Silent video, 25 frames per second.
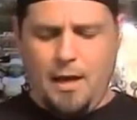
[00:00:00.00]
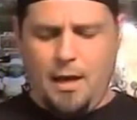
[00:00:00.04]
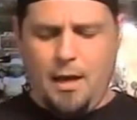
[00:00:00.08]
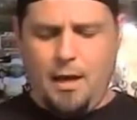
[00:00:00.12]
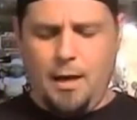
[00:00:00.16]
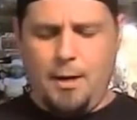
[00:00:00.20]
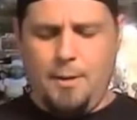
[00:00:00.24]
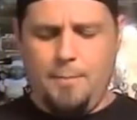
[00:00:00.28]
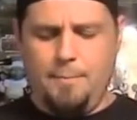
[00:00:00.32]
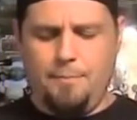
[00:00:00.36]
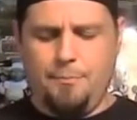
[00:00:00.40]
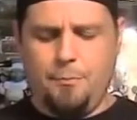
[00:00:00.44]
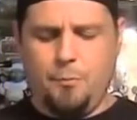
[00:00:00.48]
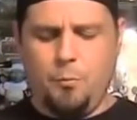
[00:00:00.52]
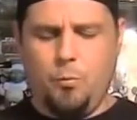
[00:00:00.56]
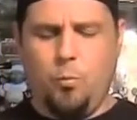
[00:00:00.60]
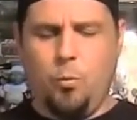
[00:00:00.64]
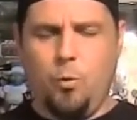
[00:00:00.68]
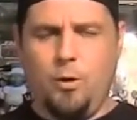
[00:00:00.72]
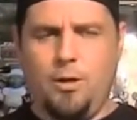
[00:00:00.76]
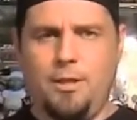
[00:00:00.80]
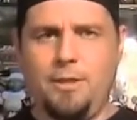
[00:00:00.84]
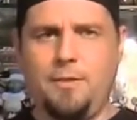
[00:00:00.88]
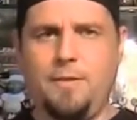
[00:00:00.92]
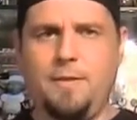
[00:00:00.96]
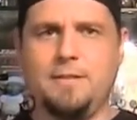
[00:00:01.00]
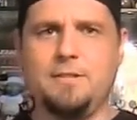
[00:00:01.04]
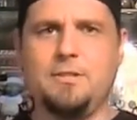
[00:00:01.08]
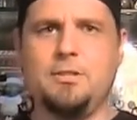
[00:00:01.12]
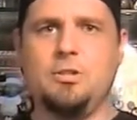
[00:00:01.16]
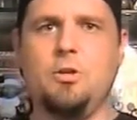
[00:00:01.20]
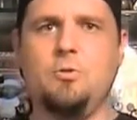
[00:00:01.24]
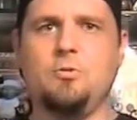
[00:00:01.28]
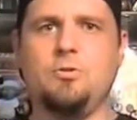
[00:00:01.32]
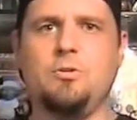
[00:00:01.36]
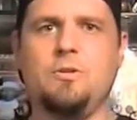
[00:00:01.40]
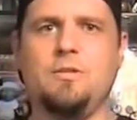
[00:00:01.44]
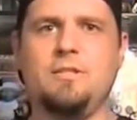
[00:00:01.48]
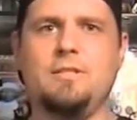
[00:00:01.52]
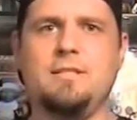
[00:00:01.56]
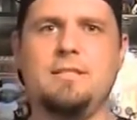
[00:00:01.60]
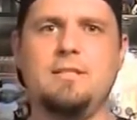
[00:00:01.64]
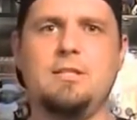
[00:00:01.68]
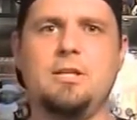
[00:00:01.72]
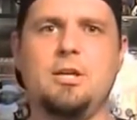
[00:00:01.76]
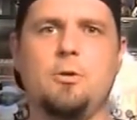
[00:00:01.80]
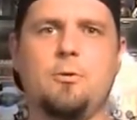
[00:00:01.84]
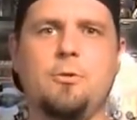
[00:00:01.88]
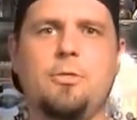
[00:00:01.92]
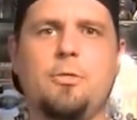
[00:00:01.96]
One of the things to know, so this
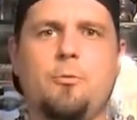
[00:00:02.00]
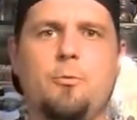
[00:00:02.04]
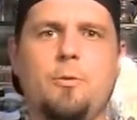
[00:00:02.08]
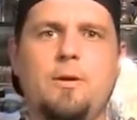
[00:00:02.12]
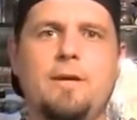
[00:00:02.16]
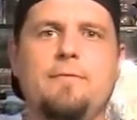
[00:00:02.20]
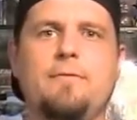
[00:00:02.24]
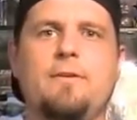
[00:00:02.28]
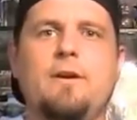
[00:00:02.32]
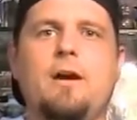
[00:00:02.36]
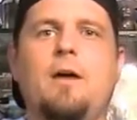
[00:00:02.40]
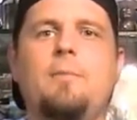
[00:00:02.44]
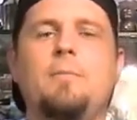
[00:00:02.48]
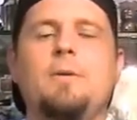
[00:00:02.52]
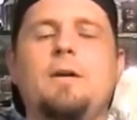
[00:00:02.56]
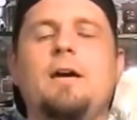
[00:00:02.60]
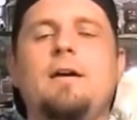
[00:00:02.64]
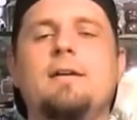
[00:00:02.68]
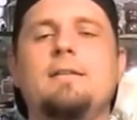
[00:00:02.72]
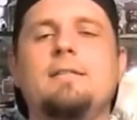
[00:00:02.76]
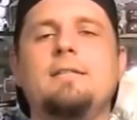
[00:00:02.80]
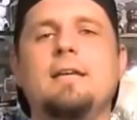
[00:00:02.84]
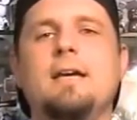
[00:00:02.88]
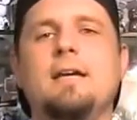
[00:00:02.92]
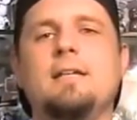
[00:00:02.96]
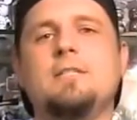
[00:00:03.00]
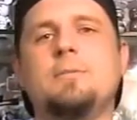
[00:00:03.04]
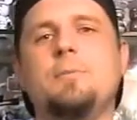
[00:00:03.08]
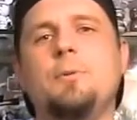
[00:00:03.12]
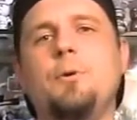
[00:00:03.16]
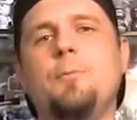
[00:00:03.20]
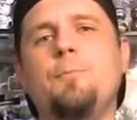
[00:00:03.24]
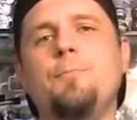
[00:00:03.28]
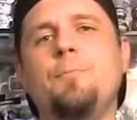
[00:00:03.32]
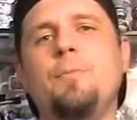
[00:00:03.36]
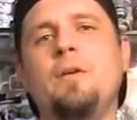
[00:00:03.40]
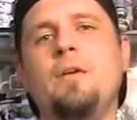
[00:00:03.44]
is year 3 of Comikaze Expo.